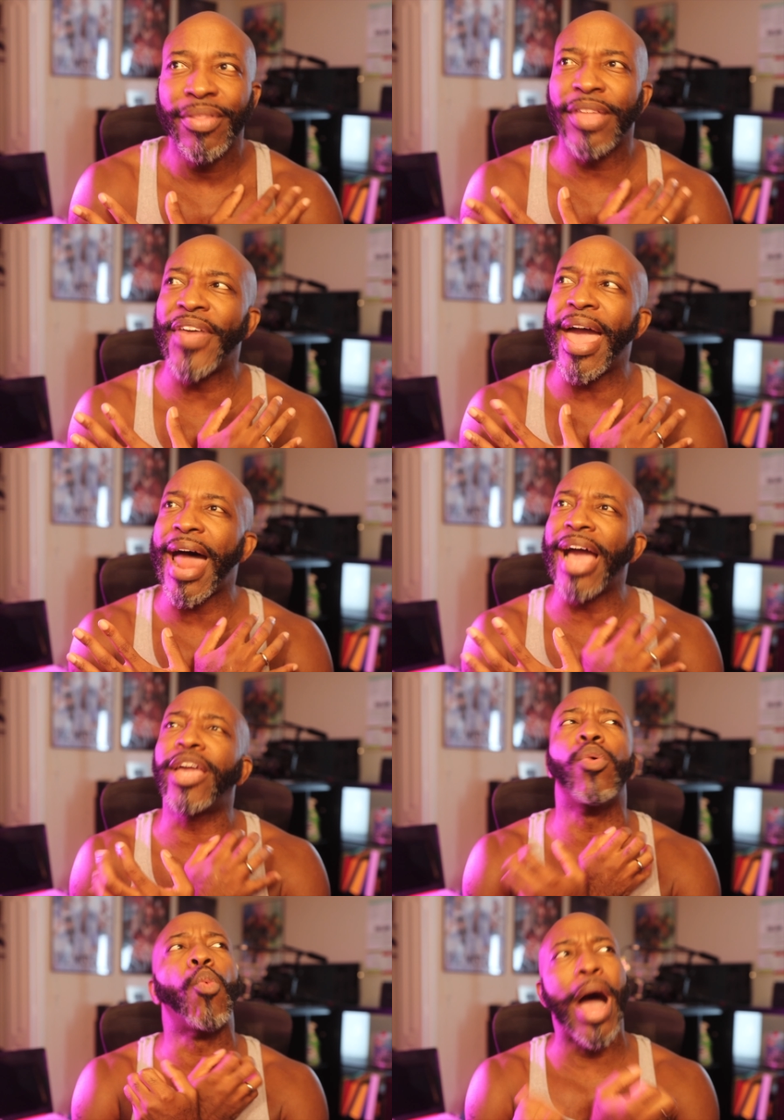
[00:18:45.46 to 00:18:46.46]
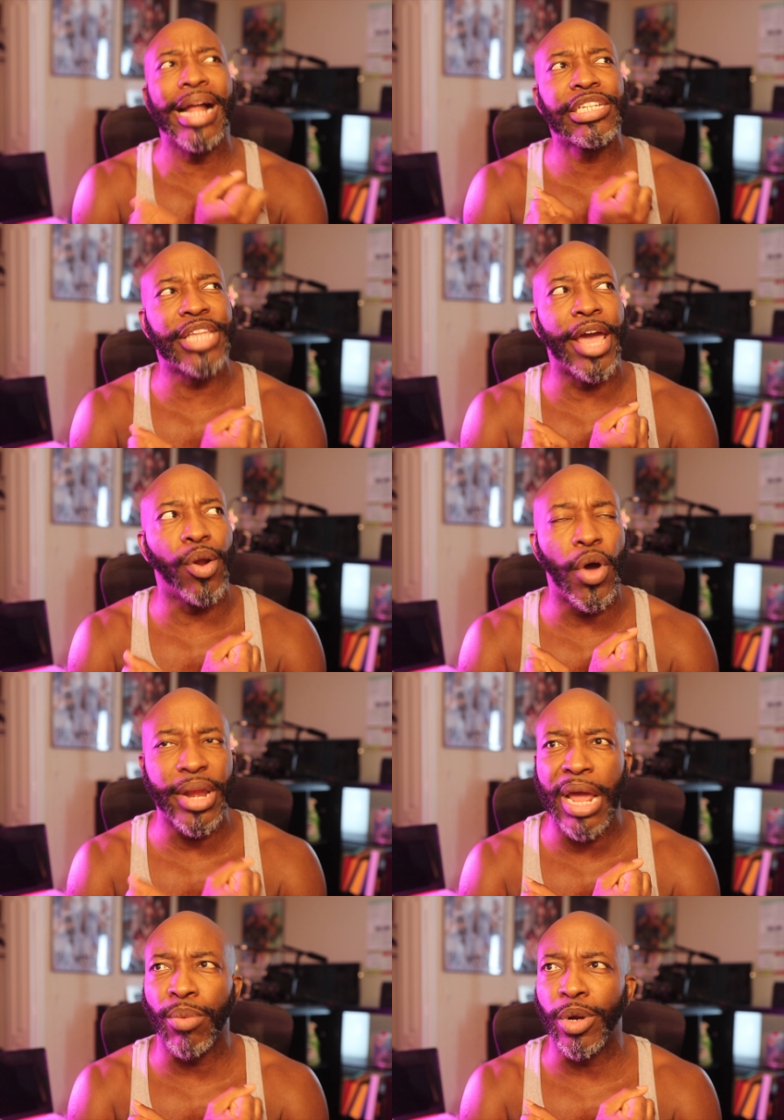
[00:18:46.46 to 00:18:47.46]
that I can watch that on
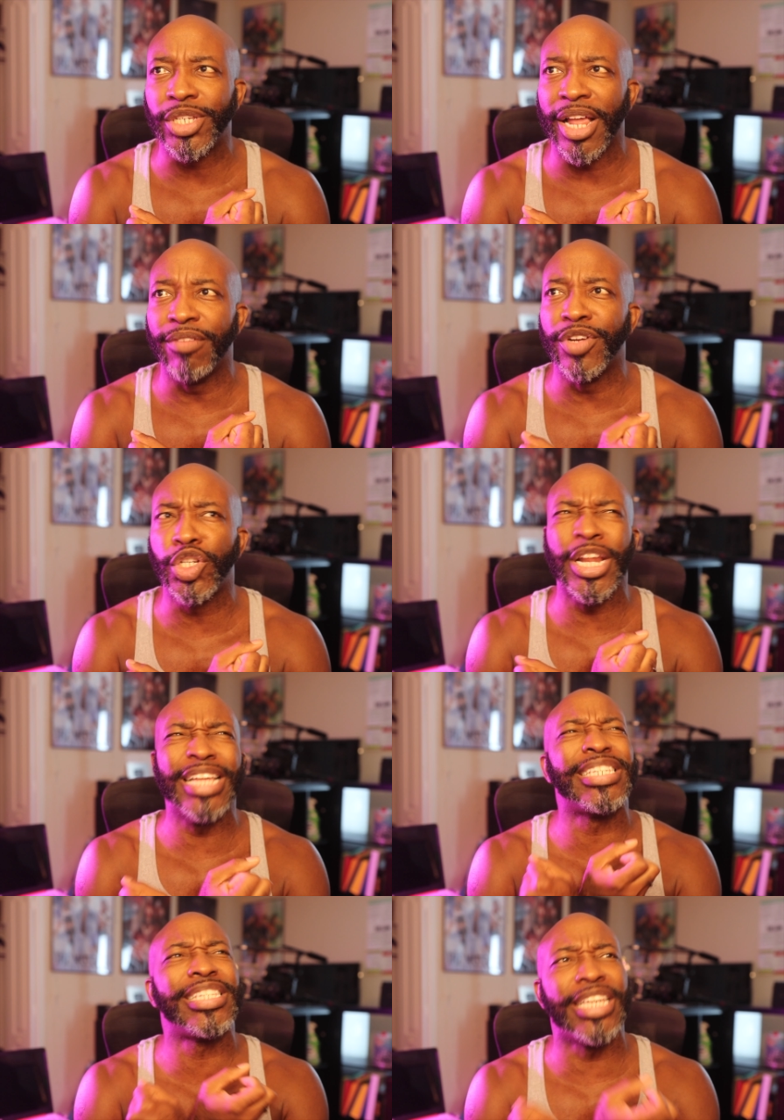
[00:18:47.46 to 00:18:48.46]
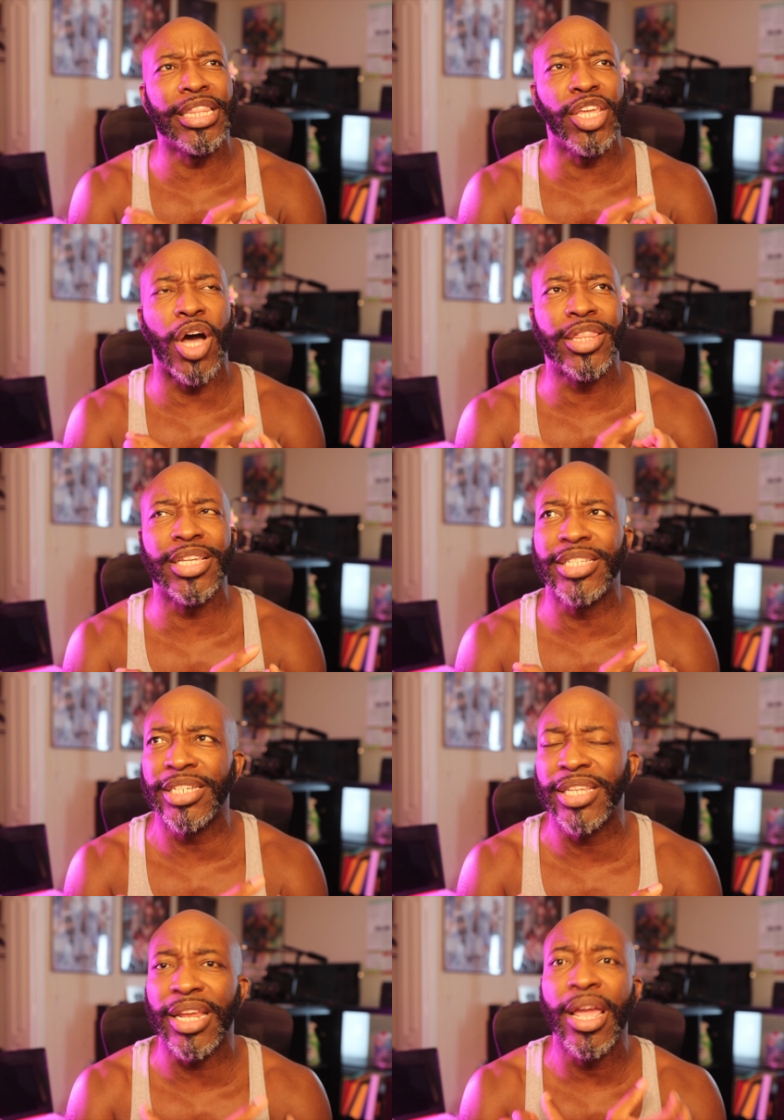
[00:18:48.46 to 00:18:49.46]
network television and see the
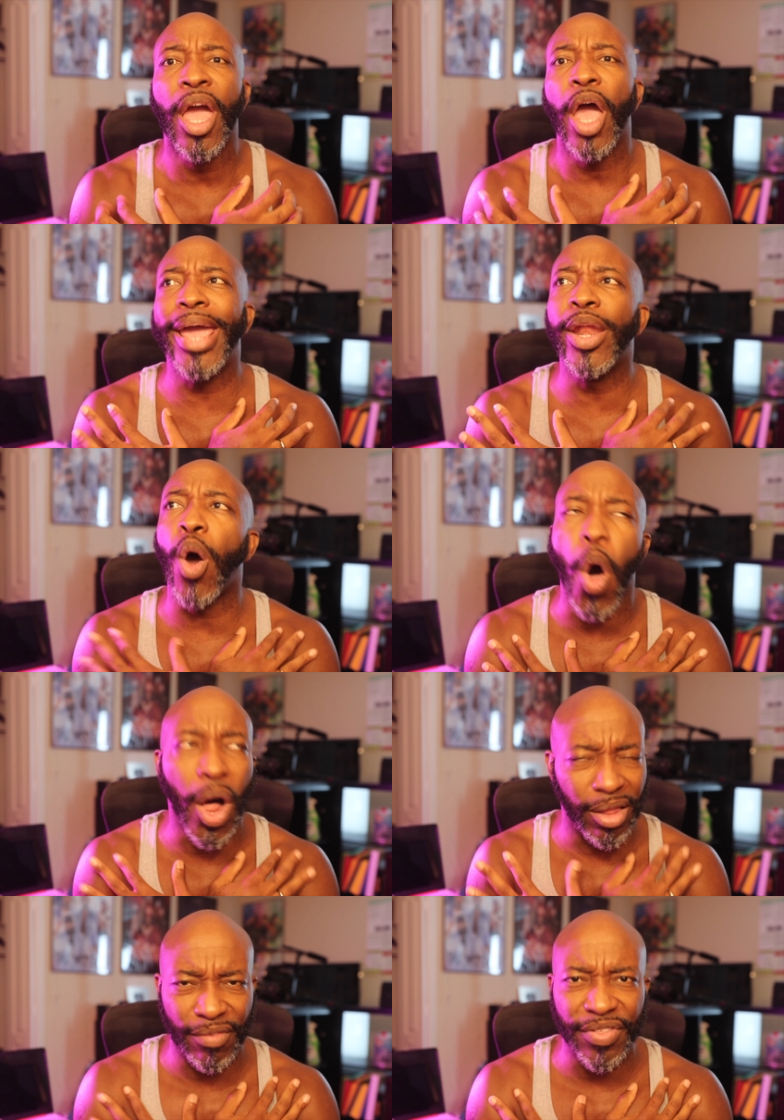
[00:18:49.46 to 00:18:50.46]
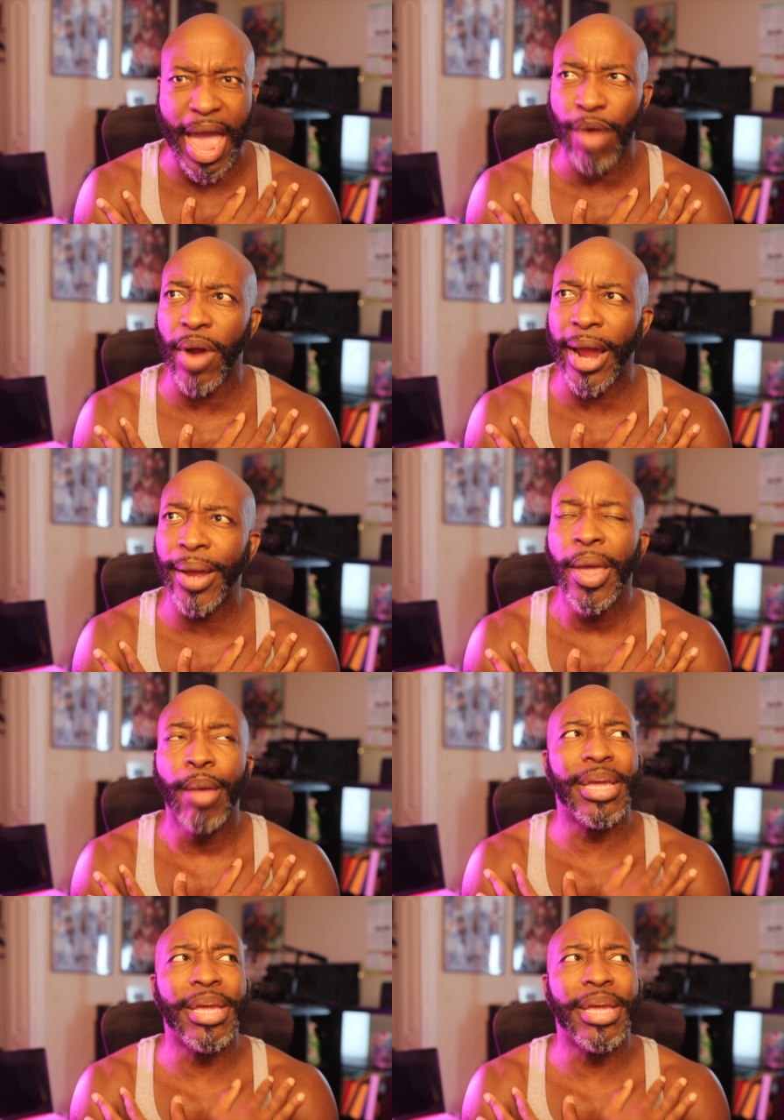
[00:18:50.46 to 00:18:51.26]
authenticity in all of that, right?